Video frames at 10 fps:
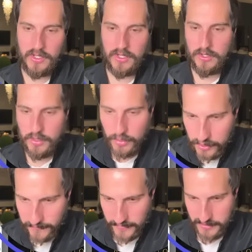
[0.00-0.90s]

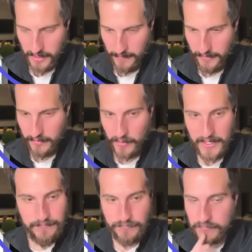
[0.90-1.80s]
huge for this company,
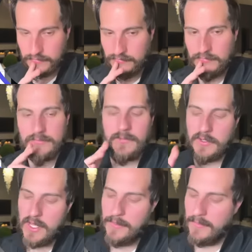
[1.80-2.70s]
right? Now
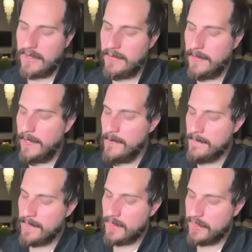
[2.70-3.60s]
keep in mind,
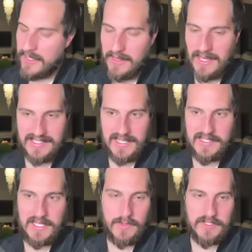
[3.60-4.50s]
the last
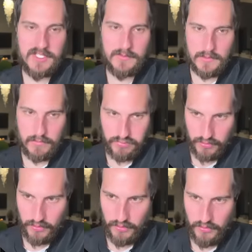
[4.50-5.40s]
18 months has been
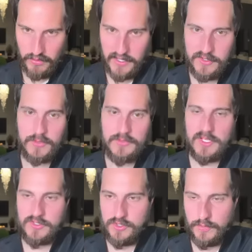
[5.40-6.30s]
brutal in terms of
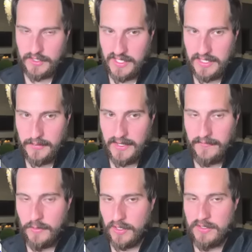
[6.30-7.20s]
consumer sentiment.
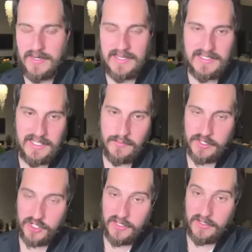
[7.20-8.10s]
If you look at the United States,
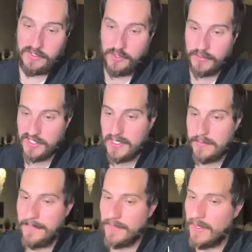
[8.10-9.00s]
Michigan consumer sentiment,